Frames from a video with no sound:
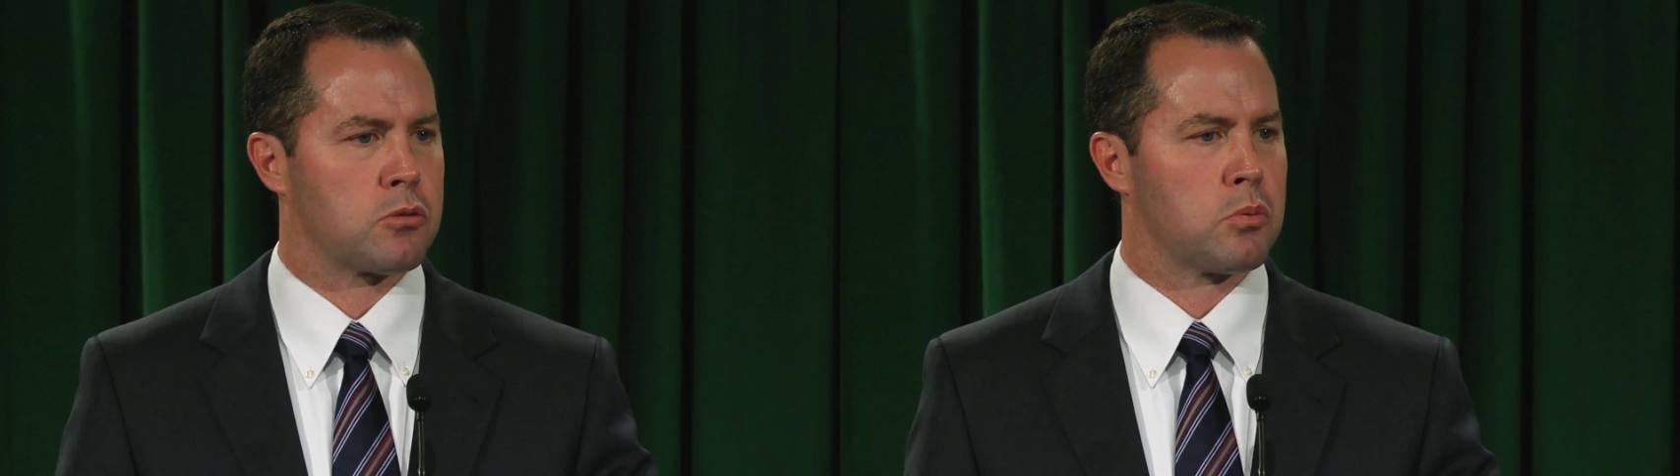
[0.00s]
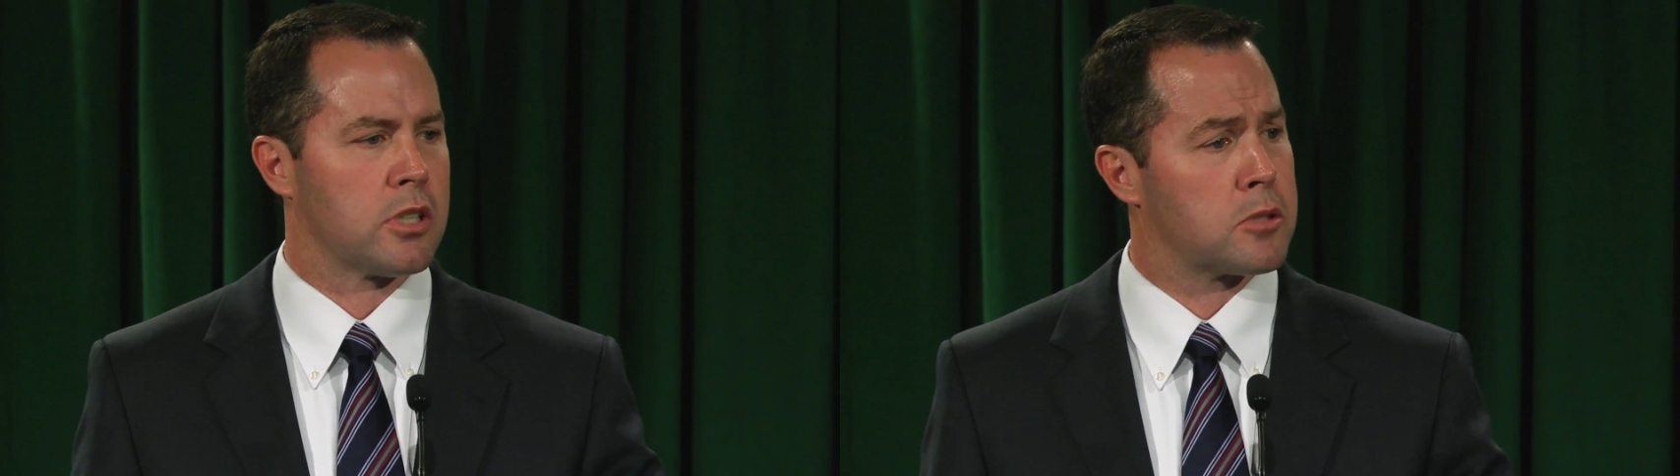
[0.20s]

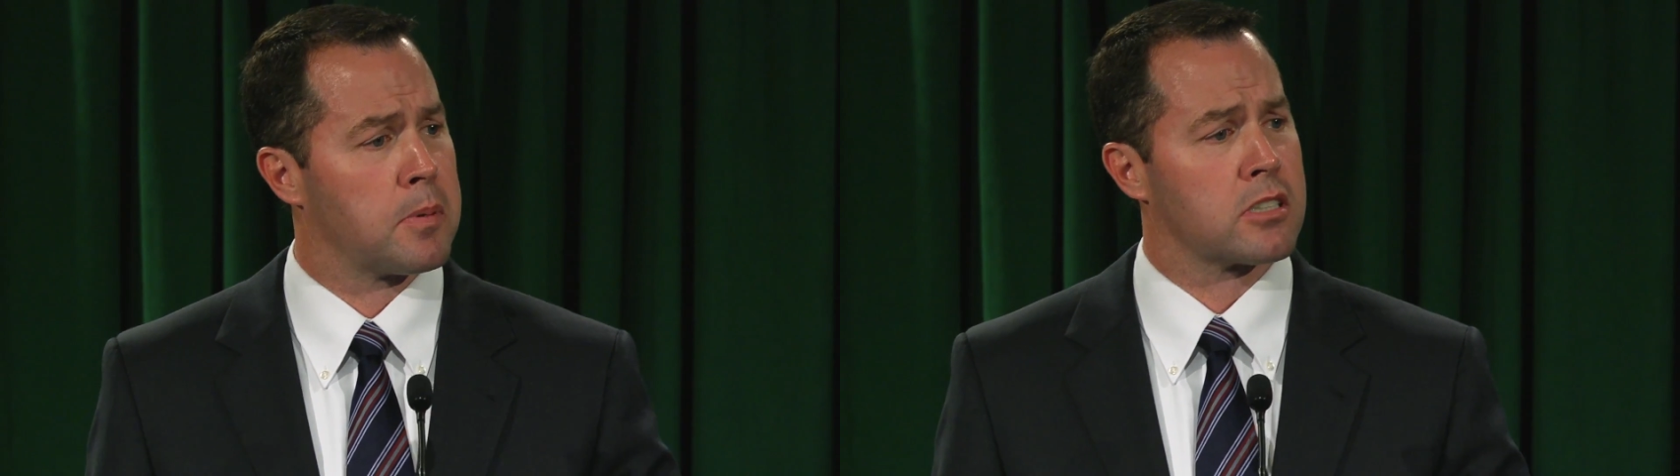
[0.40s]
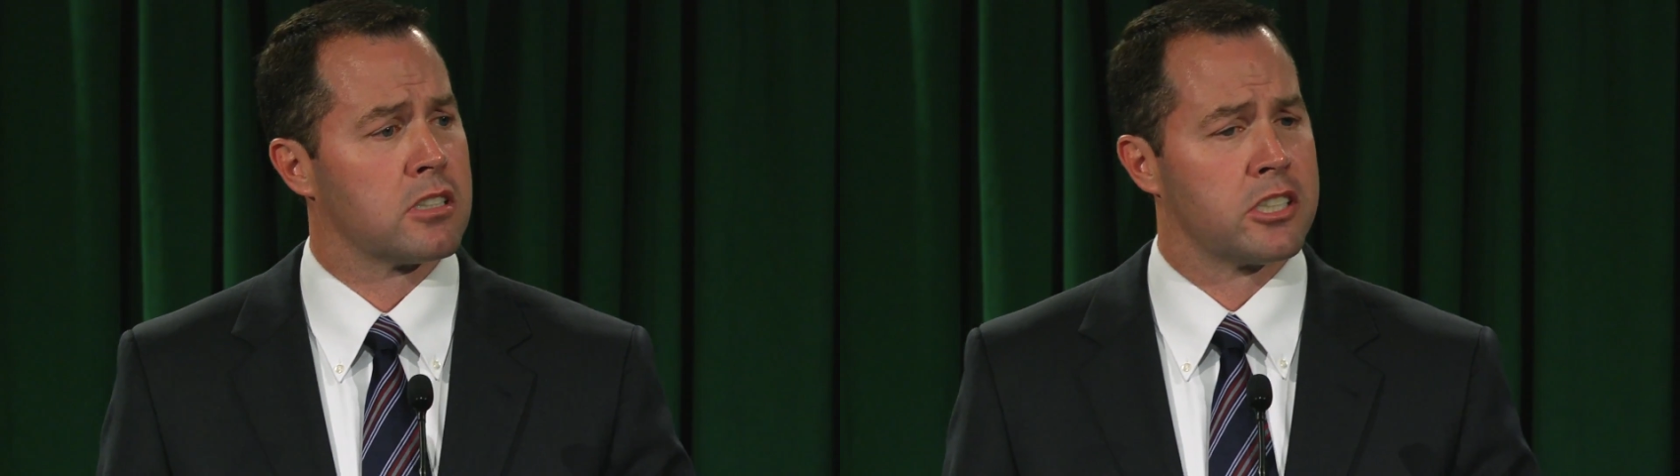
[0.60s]
that's really
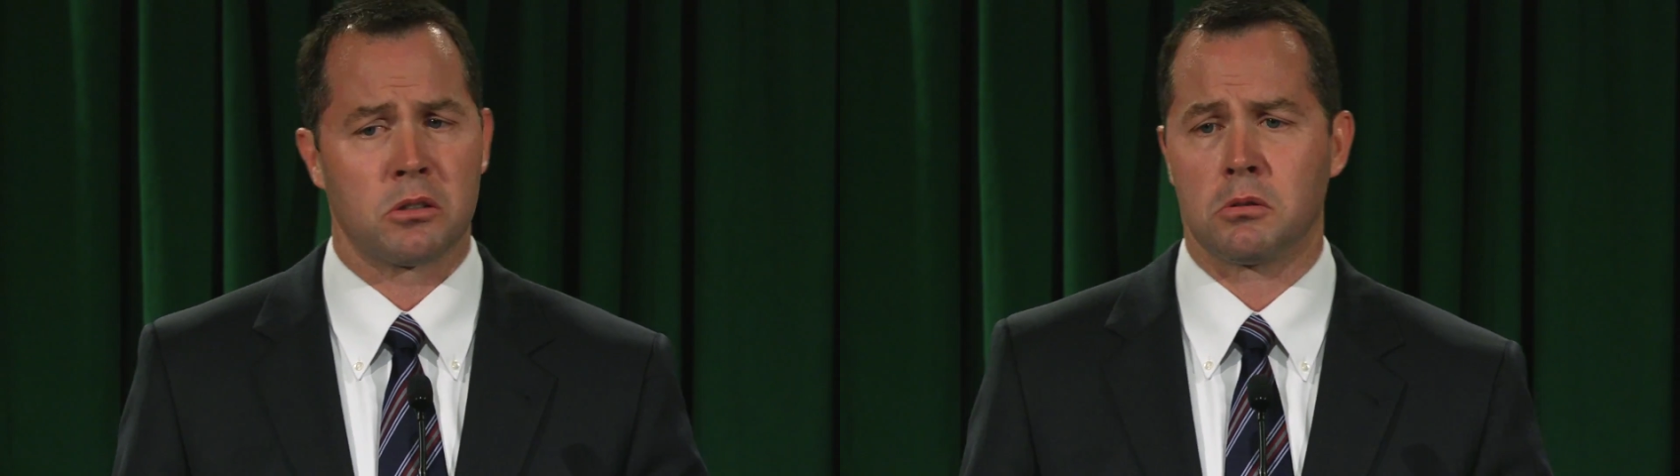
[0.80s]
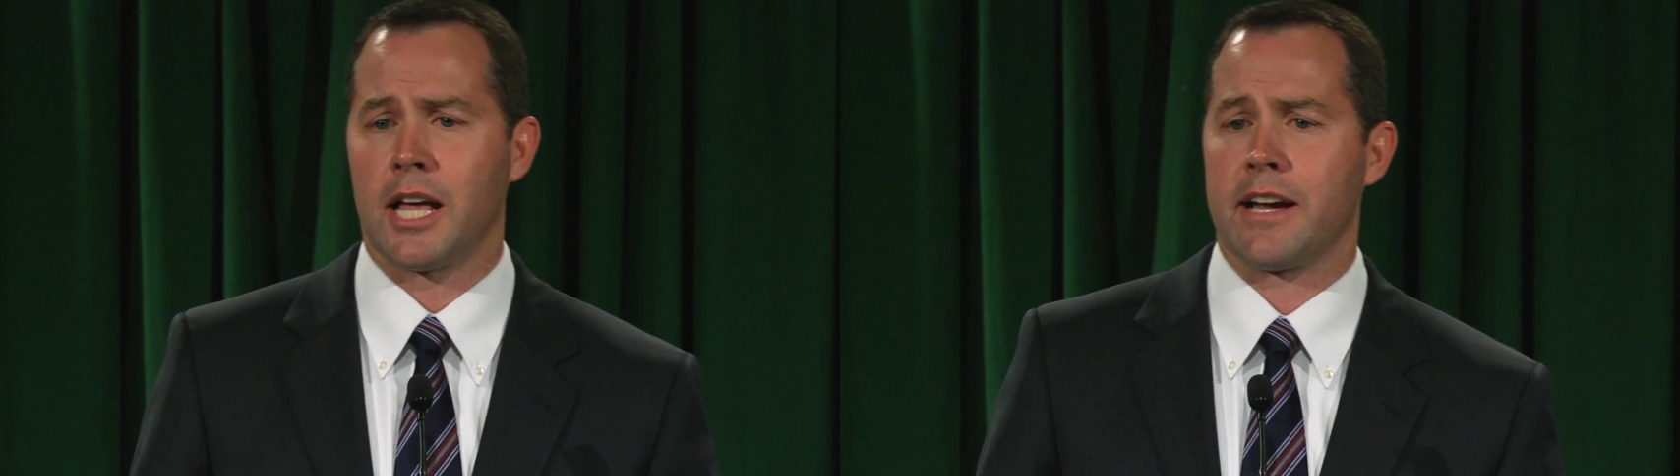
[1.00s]
special in
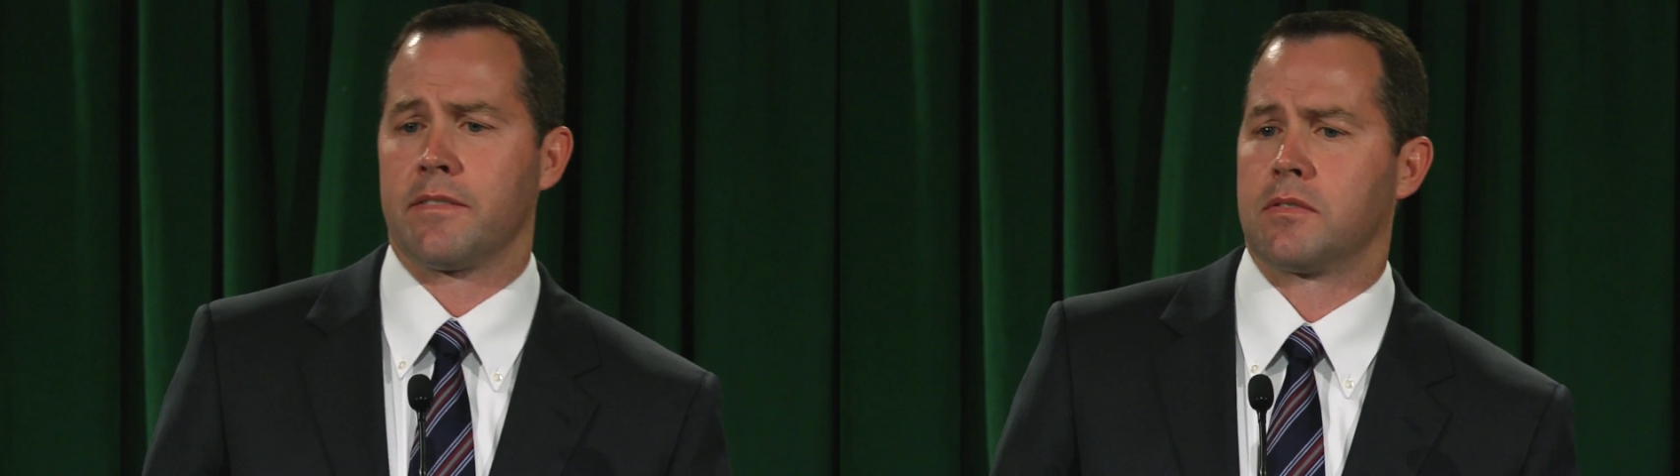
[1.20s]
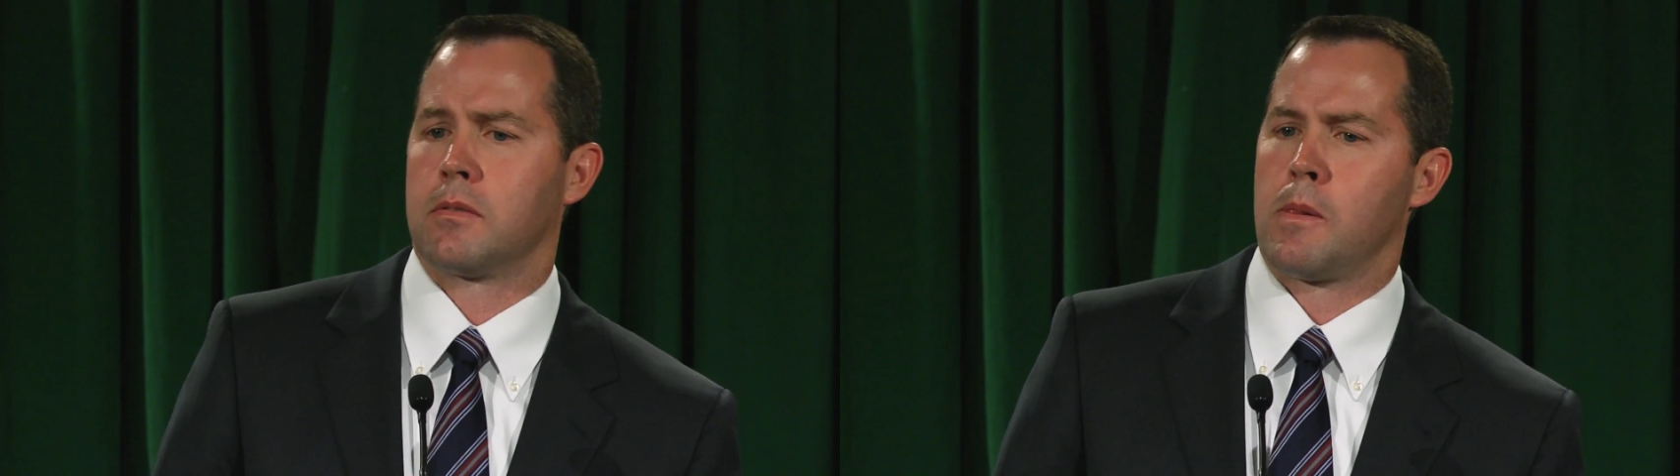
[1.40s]
your own
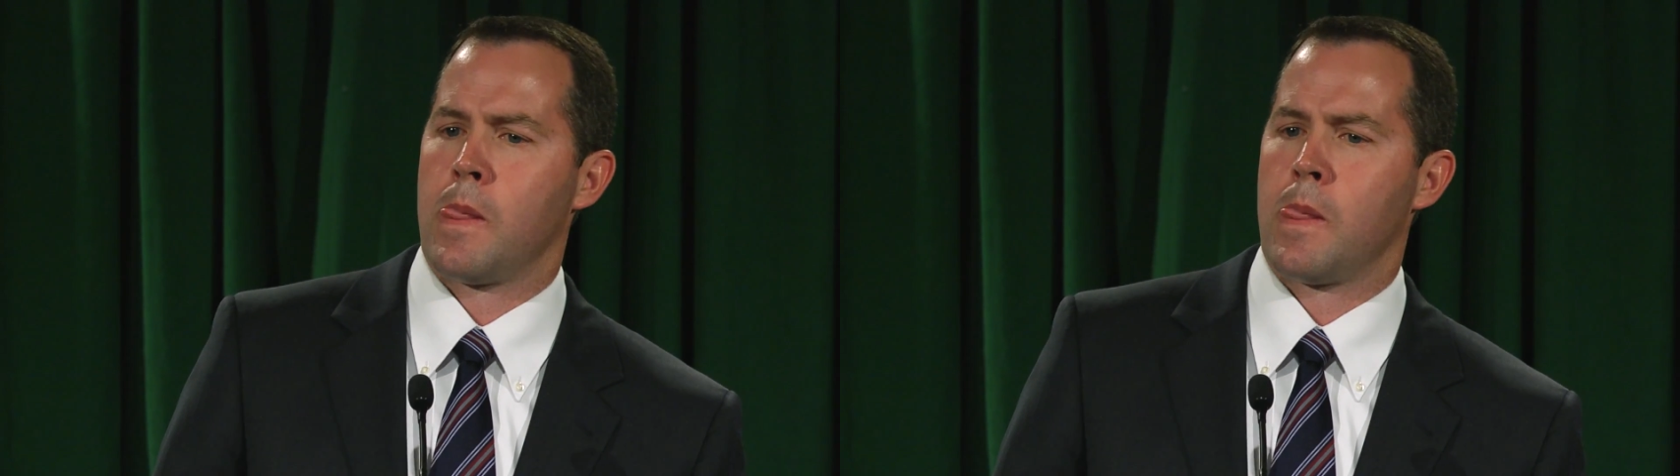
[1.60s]
life.